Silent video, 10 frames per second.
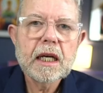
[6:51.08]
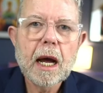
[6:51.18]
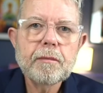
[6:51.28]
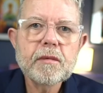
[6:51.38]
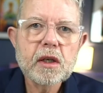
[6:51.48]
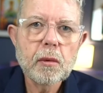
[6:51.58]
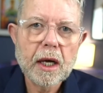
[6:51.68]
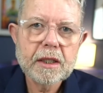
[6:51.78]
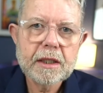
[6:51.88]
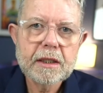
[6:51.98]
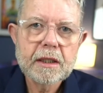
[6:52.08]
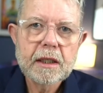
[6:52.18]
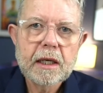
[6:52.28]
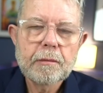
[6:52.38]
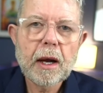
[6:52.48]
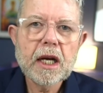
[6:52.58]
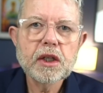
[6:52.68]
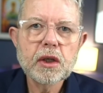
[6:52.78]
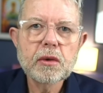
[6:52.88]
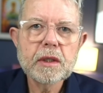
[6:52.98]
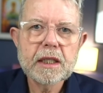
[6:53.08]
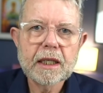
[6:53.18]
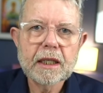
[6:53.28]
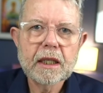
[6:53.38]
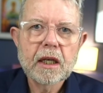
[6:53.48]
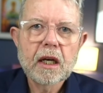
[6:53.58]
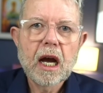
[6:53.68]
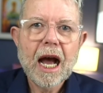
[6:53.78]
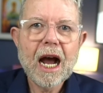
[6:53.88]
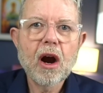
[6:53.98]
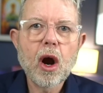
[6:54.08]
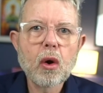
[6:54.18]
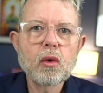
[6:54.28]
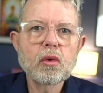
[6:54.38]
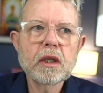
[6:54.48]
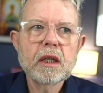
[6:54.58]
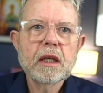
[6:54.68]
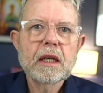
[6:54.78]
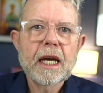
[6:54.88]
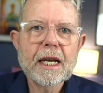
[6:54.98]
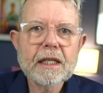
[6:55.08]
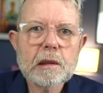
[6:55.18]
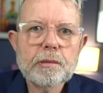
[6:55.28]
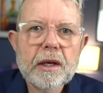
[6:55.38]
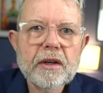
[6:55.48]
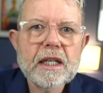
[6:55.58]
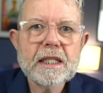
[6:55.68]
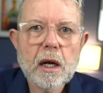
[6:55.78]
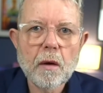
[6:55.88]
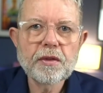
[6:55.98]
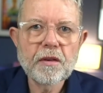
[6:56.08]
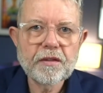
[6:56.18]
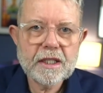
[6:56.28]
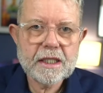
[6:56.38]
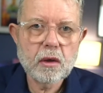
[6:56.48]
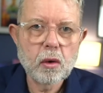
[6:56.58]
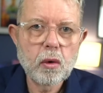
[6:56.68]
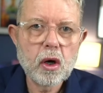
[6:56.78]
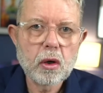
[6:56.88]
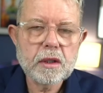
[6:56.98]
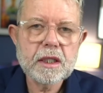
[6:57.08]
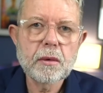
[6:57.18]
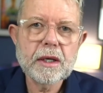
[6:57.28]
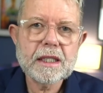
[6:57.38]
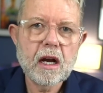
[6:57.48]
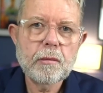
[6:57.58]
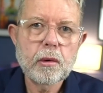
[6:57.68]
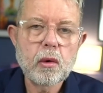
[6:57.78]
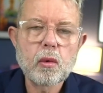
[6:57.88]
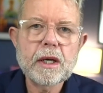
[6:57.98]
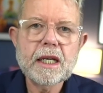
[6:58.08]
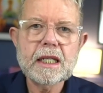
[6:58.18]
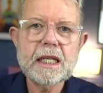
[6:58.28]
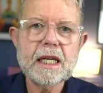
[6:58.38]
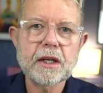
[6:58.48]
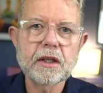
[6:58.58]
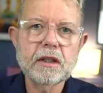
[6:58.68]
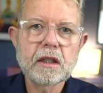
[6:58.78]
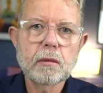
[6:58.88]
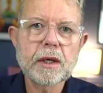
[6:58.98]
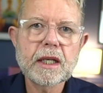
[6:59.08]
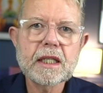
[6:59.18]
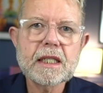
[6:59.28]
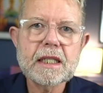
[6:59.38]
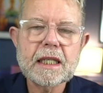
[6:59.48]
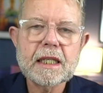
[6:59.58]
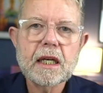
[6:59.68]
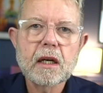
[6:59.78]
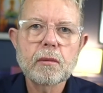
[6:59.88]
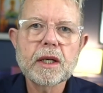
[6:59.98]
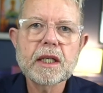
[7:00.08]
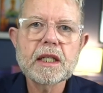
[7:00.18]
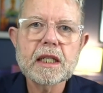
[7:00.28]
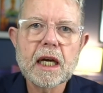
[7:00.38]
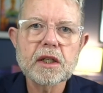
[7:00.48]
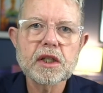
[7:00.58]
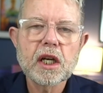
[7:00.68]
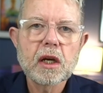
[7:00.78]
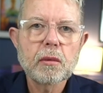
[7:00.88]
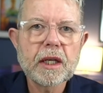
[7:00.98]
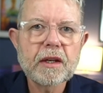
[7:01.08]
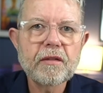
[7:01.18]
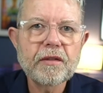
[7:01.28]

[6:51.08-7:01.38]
come to us by using our own experience of the physical world. So, example, we can hear, we can see, we can touch, we can